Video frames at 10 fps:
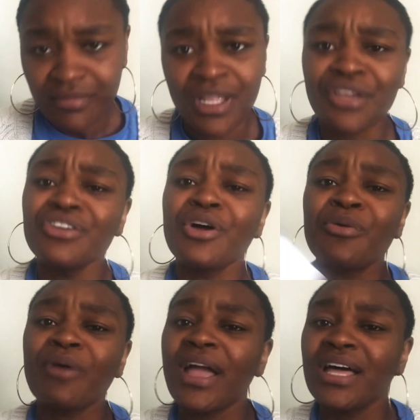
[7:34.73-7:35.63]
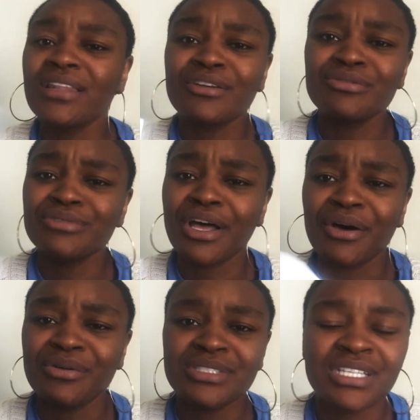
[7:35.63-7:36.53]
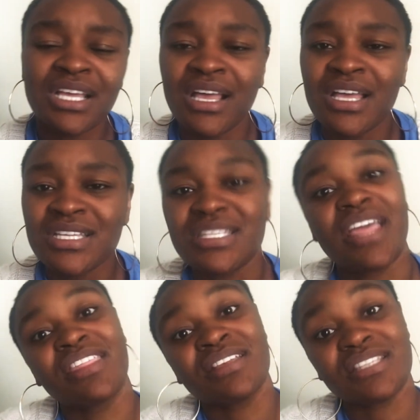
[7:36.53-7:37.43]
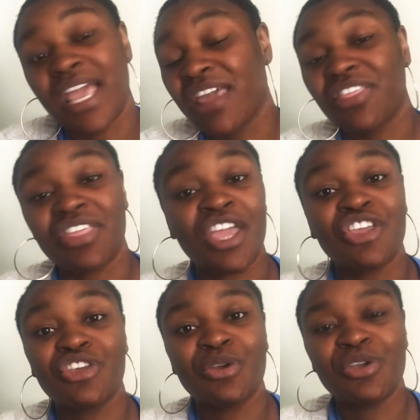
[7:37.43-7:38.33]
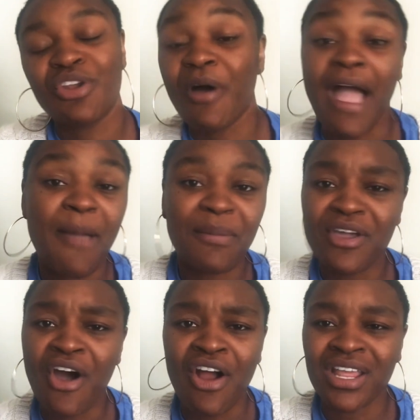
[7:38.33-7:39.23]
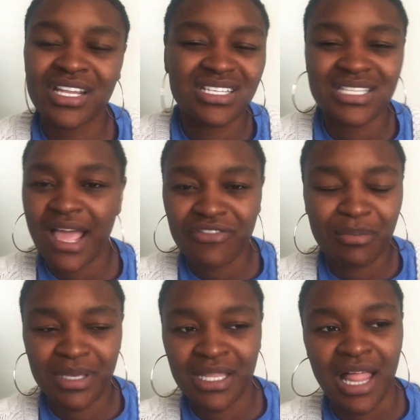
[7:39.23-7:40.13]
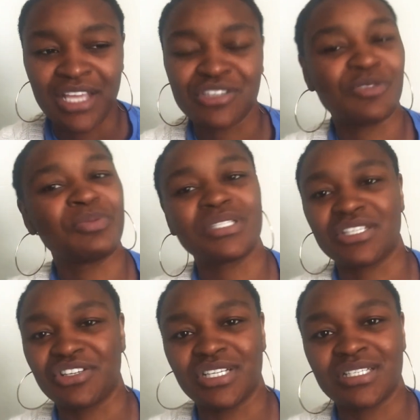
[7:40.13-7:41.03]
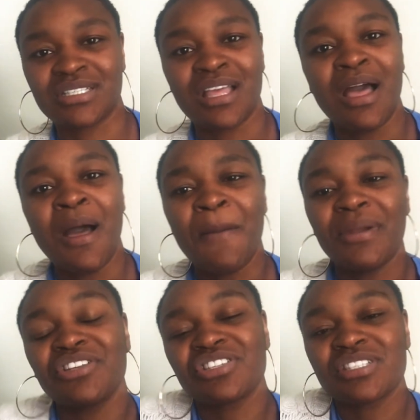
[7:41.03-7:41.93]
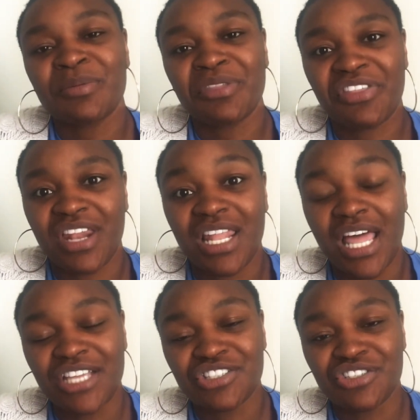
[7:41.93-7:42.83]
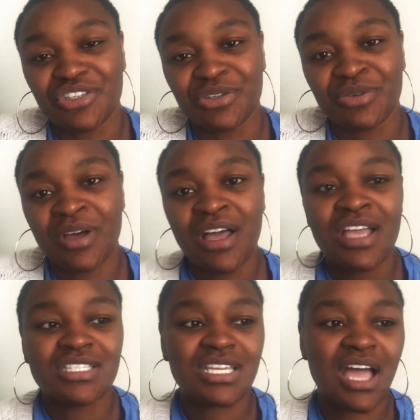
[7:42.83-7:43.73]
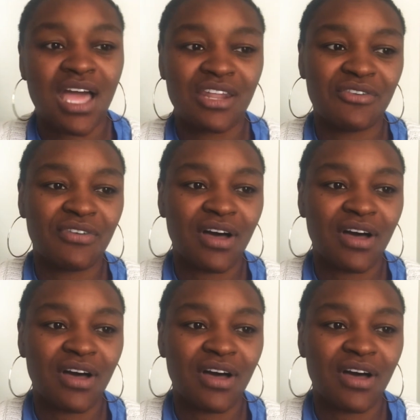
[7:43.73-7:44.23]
write a little note saying thank you, happy gardening. It doesn't have to be like super serious, but it's just something that I like to do to kind of